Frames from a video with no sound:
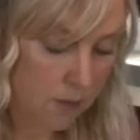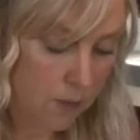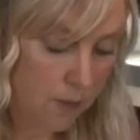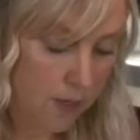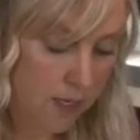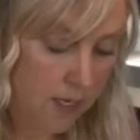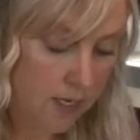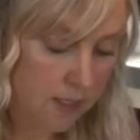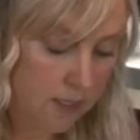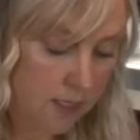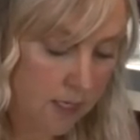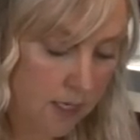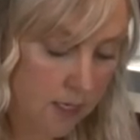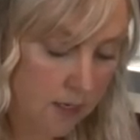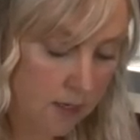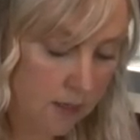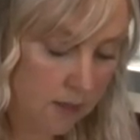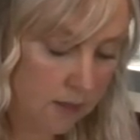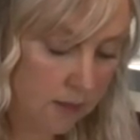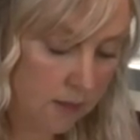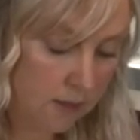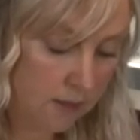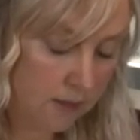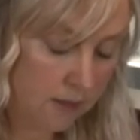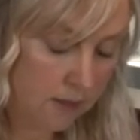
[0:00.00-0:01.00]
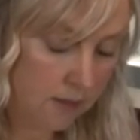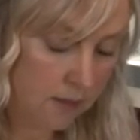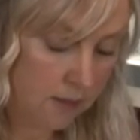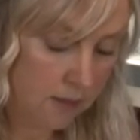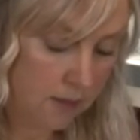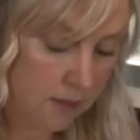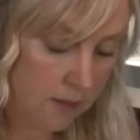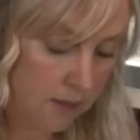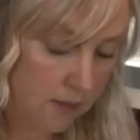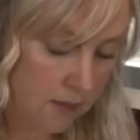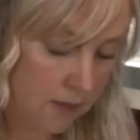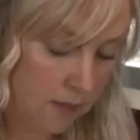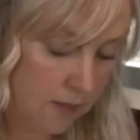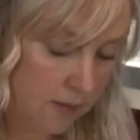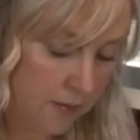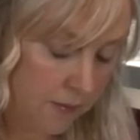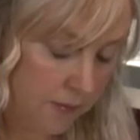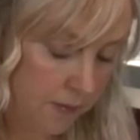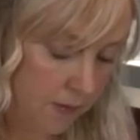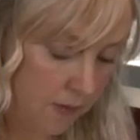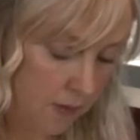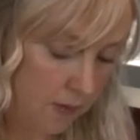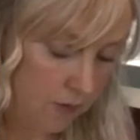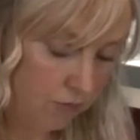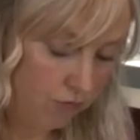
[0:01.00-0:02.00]
and just
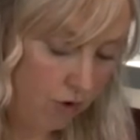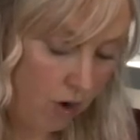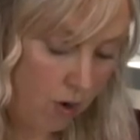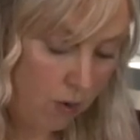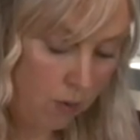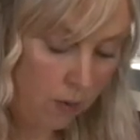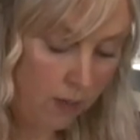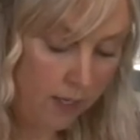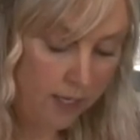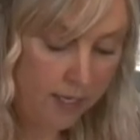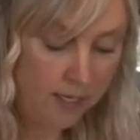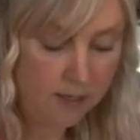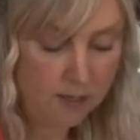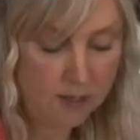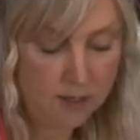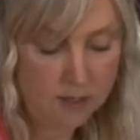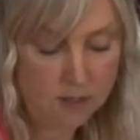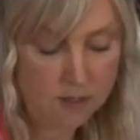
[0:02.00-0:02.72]
flattening at the end.